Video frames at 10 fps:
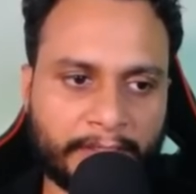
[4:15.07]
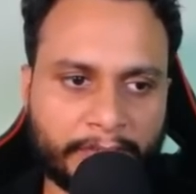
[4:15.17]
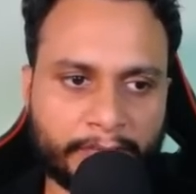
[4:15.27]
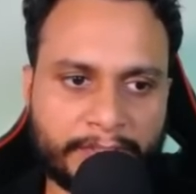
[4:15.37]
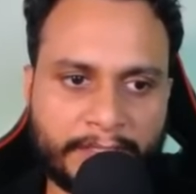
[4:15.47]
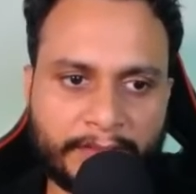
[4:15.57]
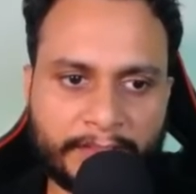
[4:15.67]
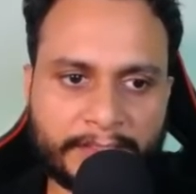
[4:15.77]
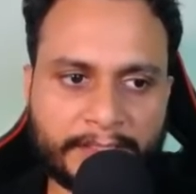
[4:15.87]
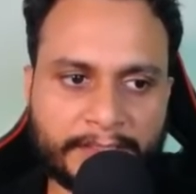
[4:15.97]
You see, in
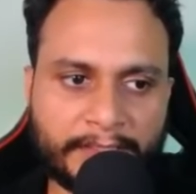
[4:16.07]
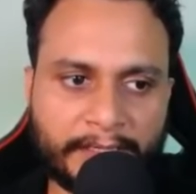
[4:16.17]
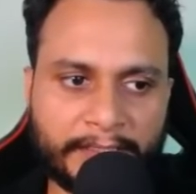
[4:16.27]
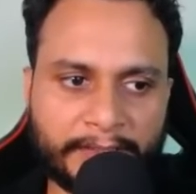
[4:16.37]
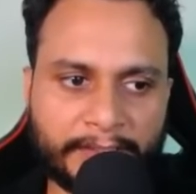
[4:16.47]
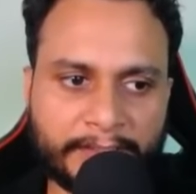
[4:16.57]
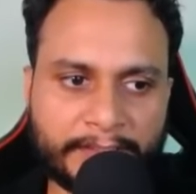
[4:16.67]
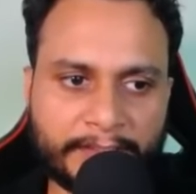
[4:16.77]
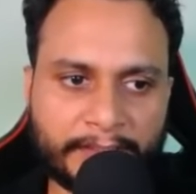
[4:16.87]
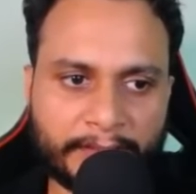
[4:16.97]
this case, the length
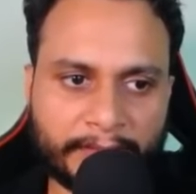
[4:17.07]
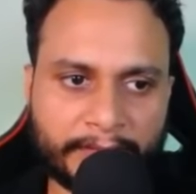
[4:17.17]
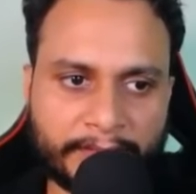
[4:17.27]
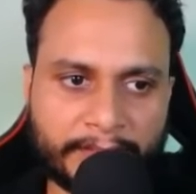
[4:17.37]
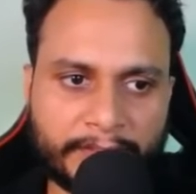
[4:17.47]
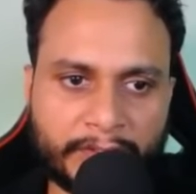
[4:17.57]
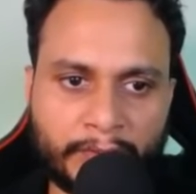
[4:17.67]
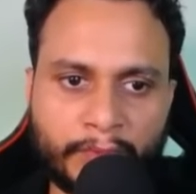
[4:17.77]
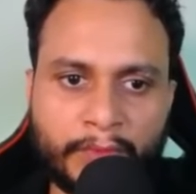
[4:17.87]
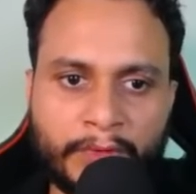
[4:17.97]
is, this is
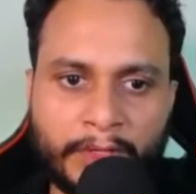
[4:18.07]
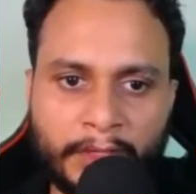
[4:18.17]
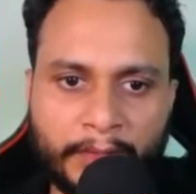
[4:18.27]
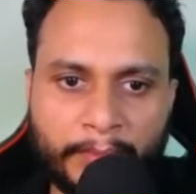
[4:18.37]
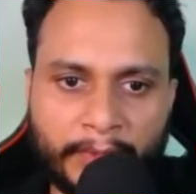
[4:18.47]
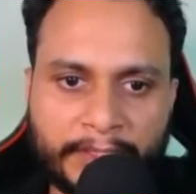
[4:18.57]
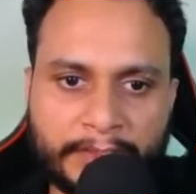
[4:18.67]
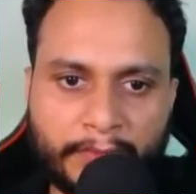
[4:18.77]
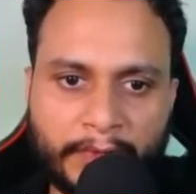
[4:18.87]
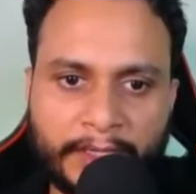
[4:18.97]
2 plus
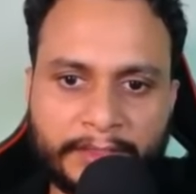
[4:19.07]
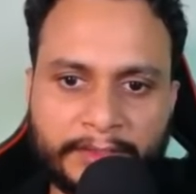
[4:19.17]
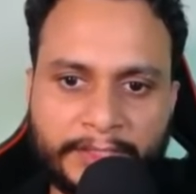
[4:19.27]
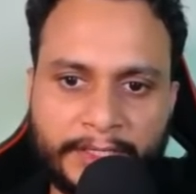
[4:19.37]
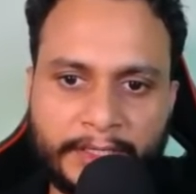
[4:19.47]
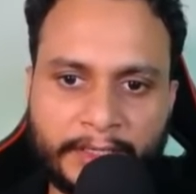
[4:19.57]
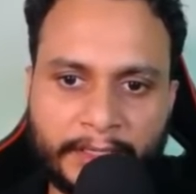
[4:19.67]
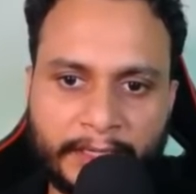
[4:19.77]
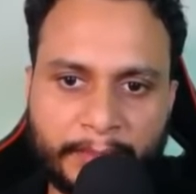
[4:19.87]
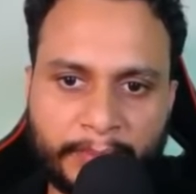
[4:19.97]
1, 3,
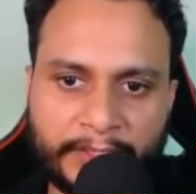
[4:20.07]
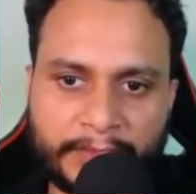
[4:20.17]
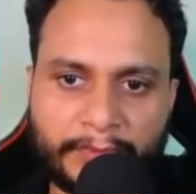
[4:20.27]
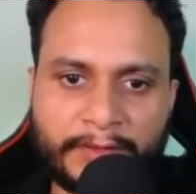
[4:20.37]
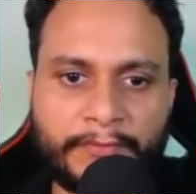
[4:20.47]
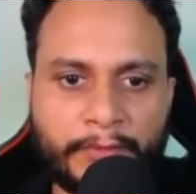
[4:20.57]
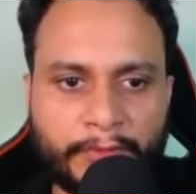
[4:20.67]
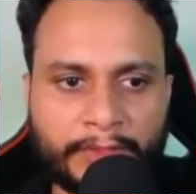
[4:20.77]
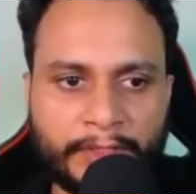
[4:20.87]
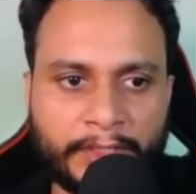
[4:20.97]
and plus 1, 4.